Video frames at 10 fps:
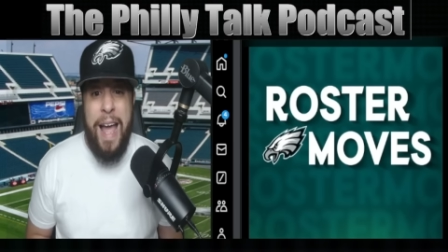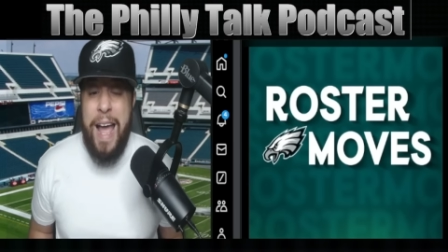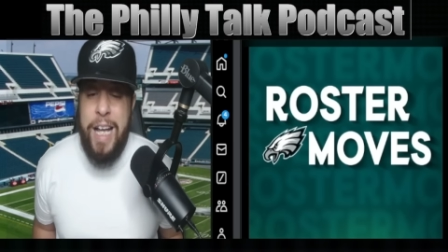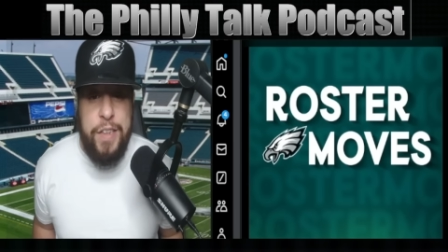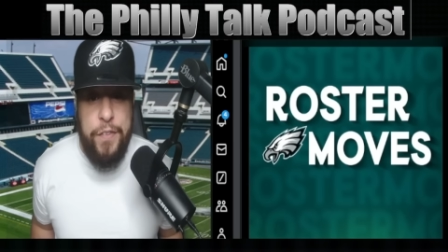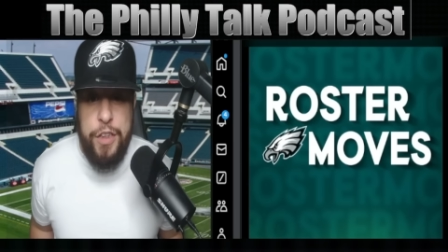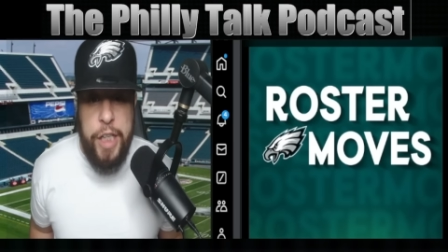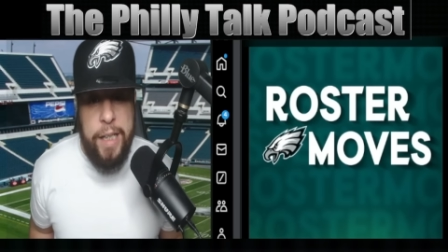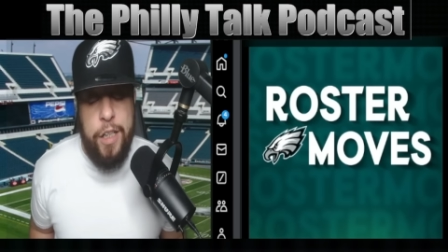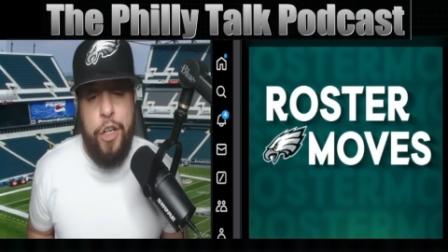As for
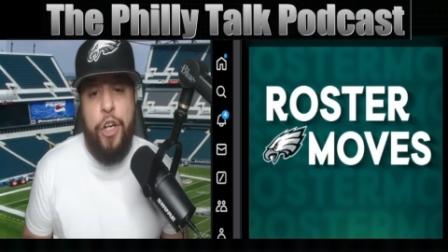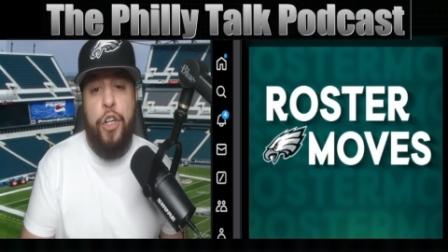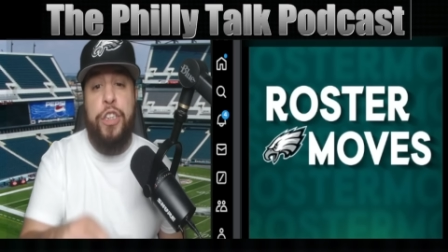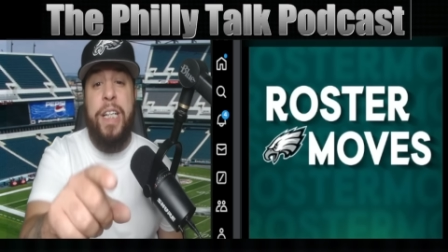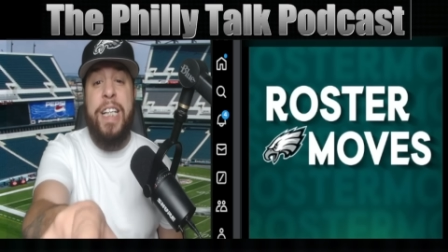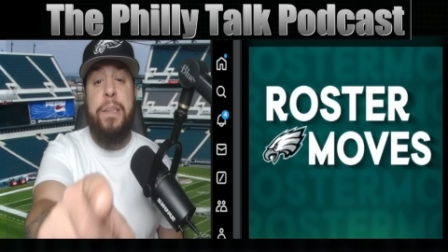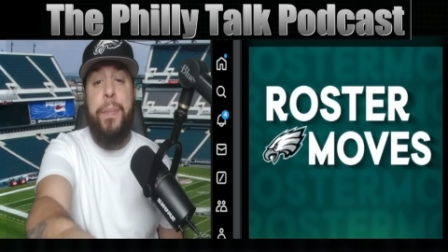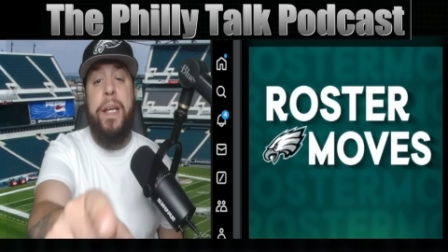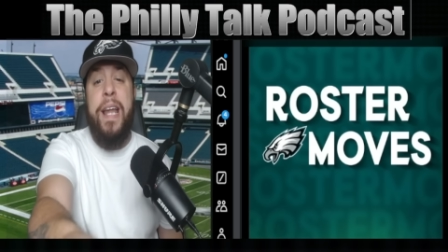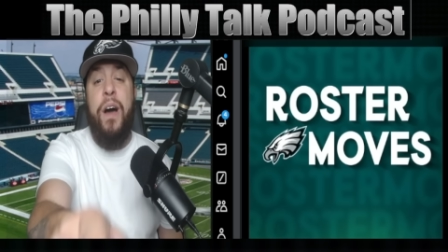Jalen Hurts, it's
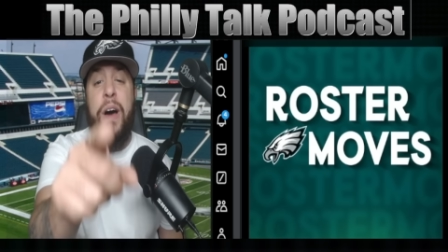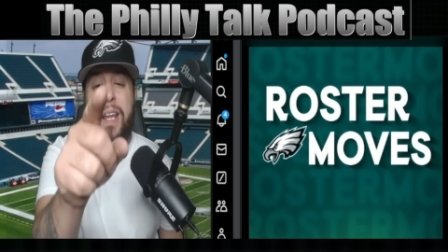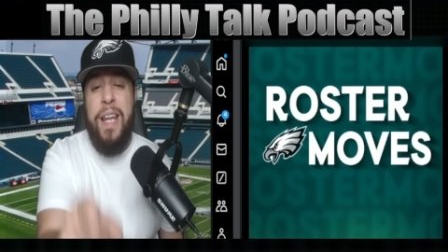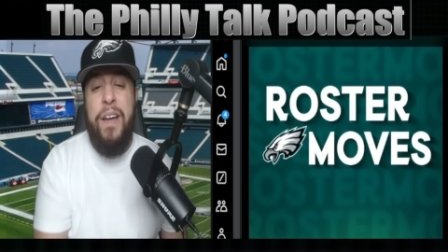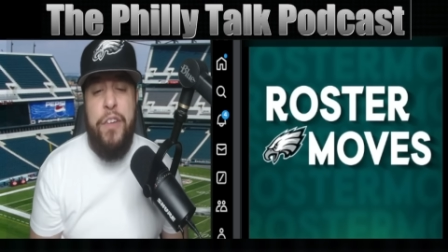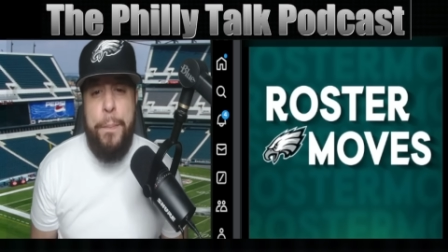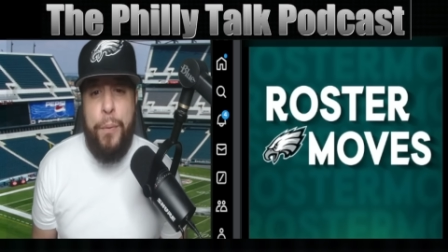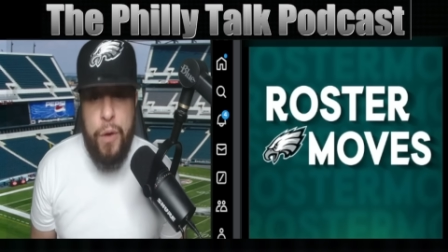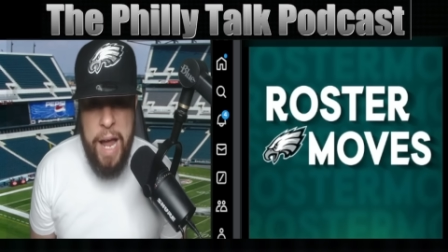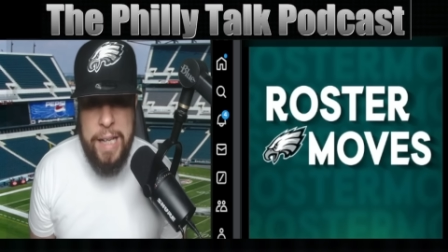been now 11
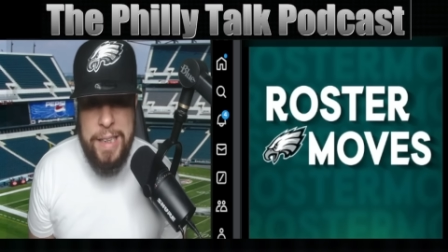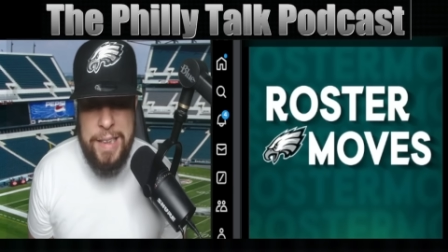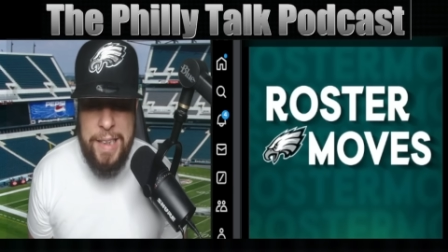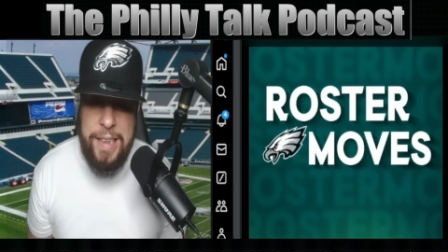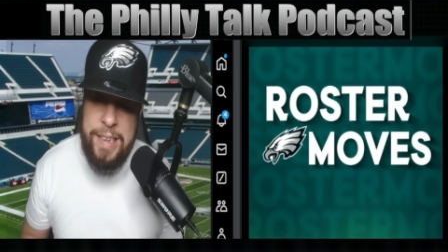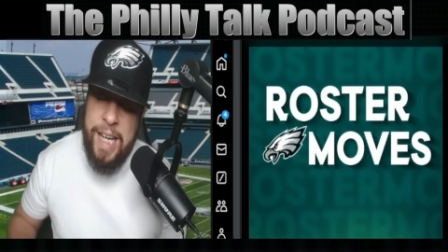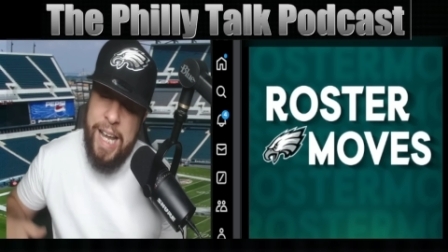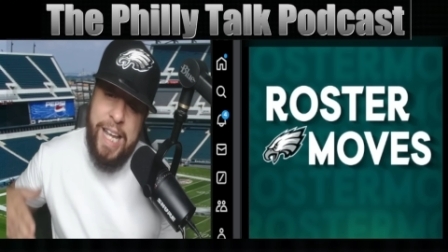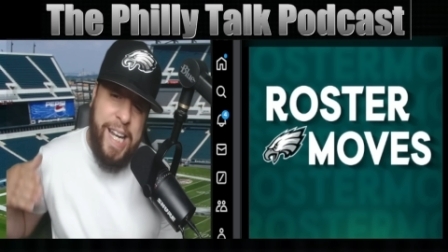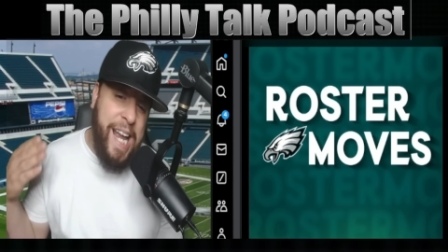practices
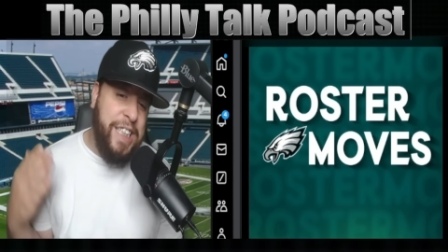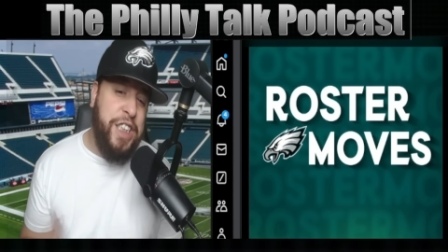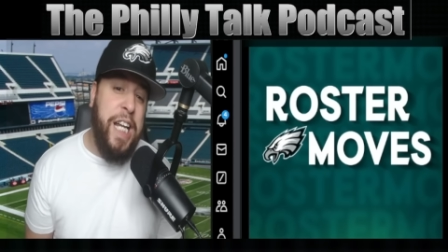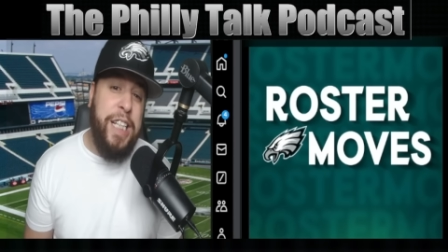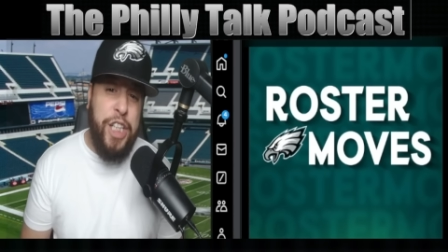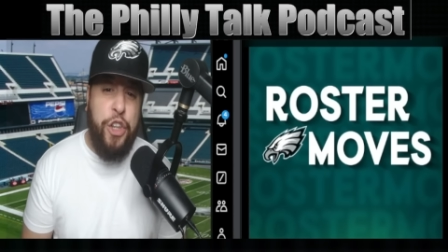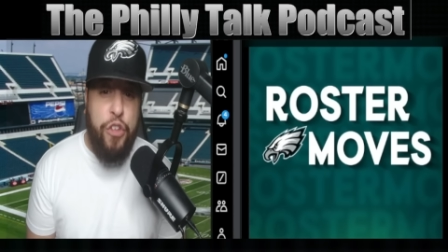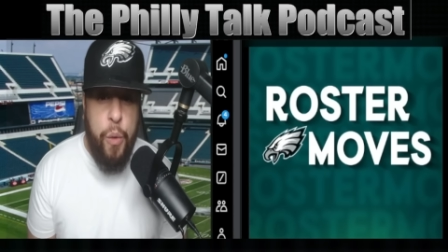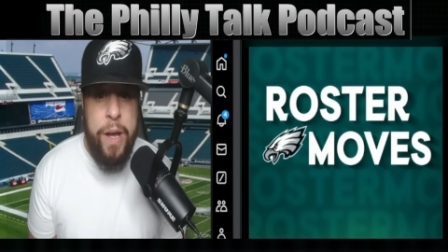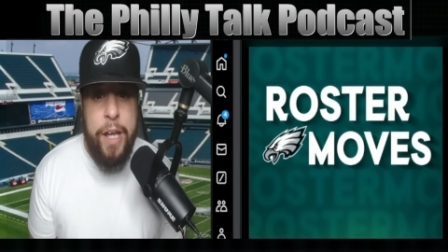and he has yet to
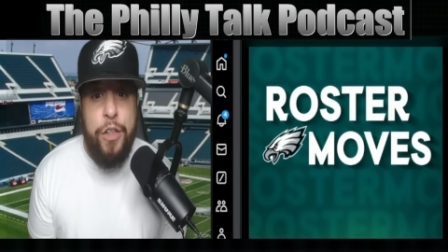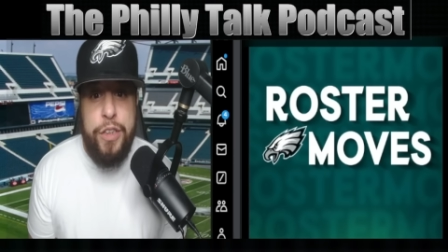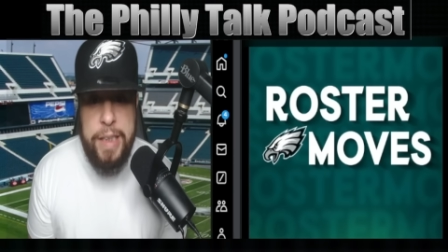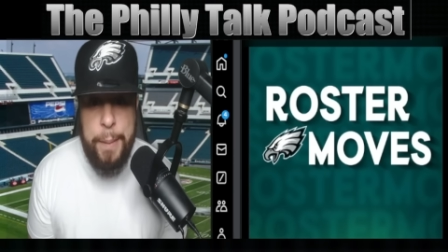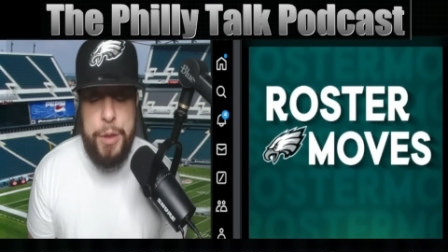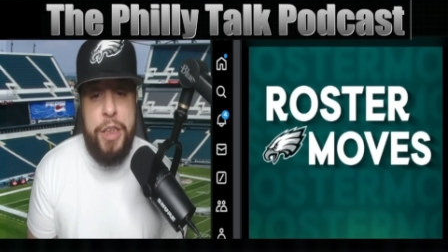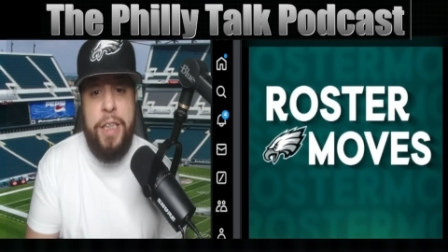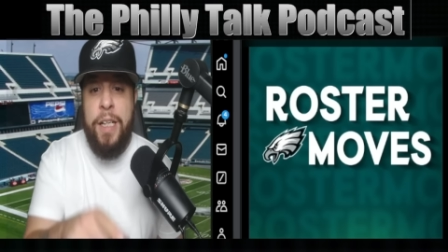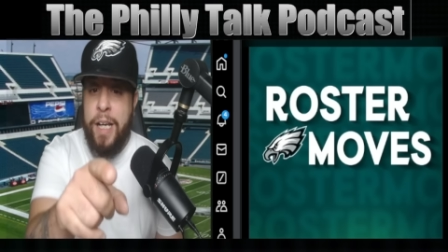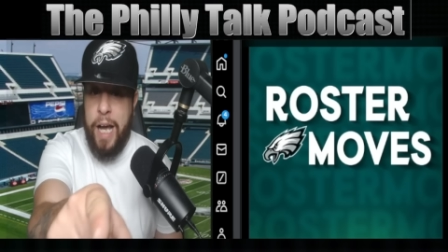throw an
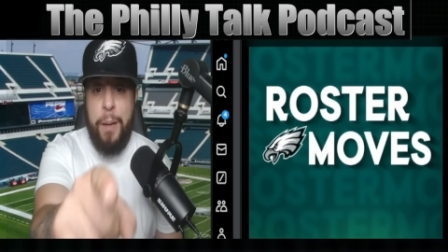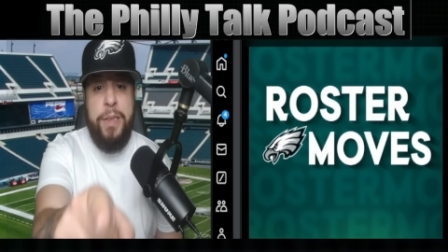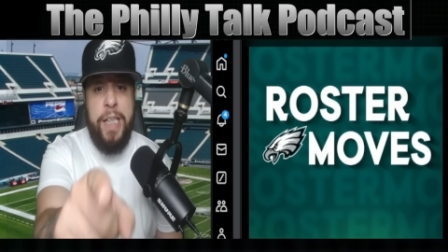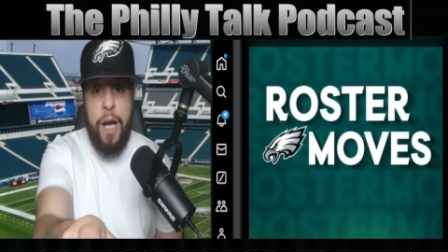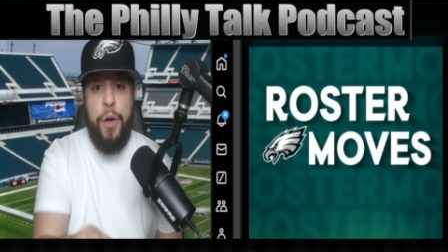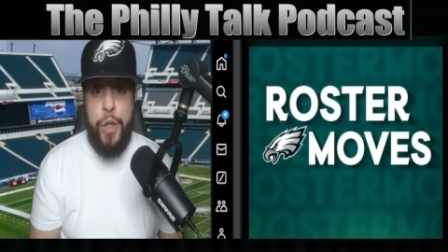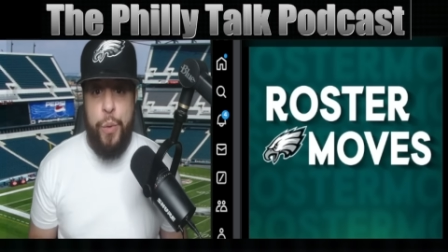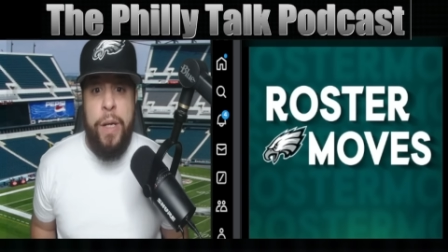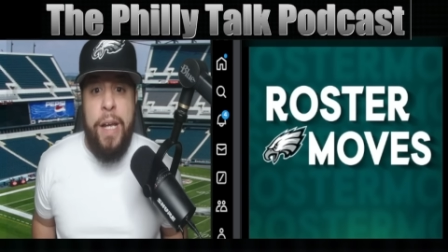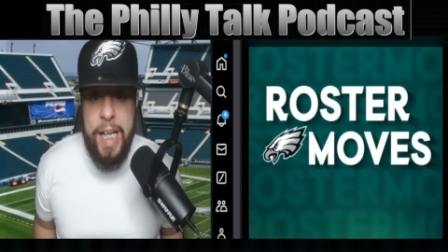interception. I'm telling
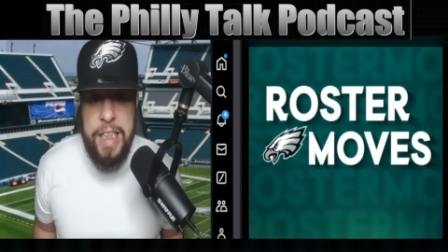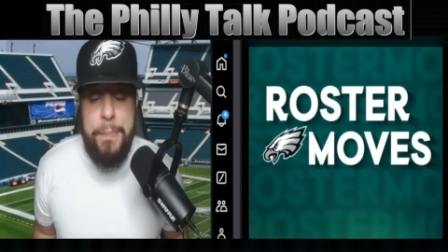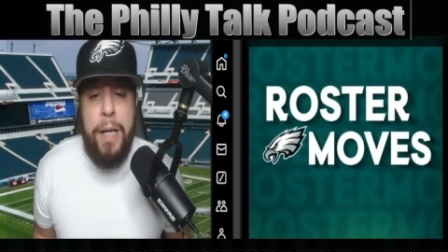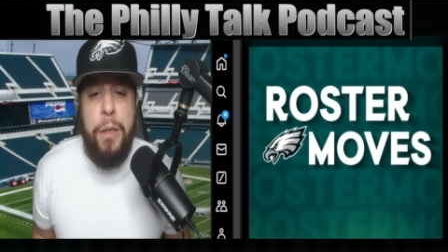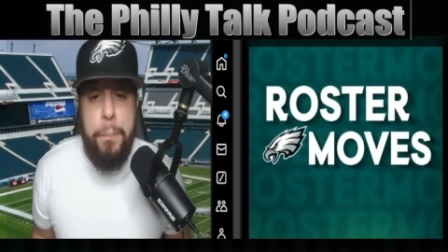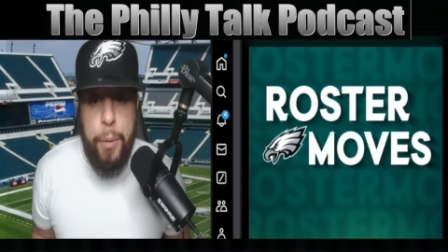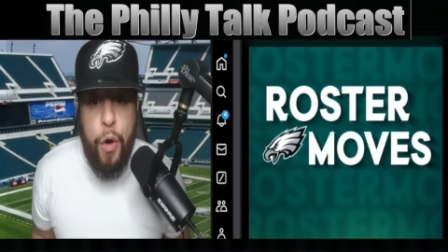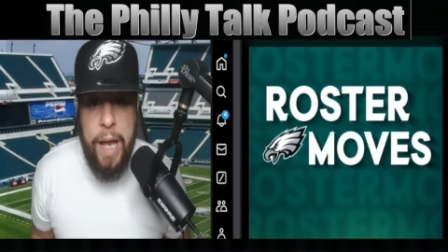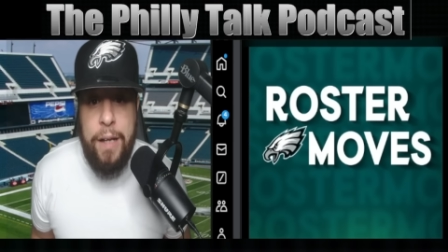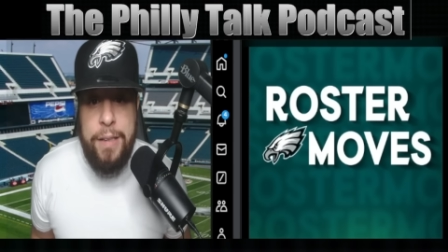you, he's about to
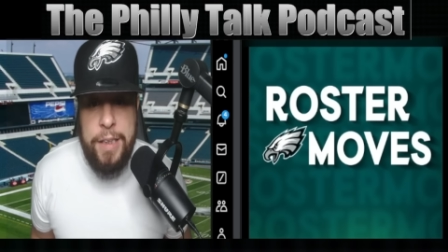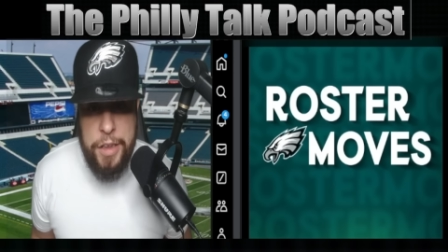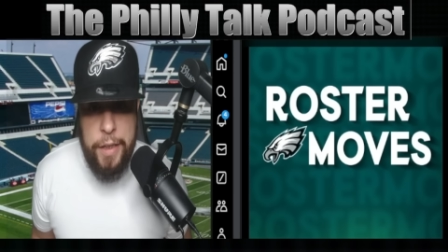ball out this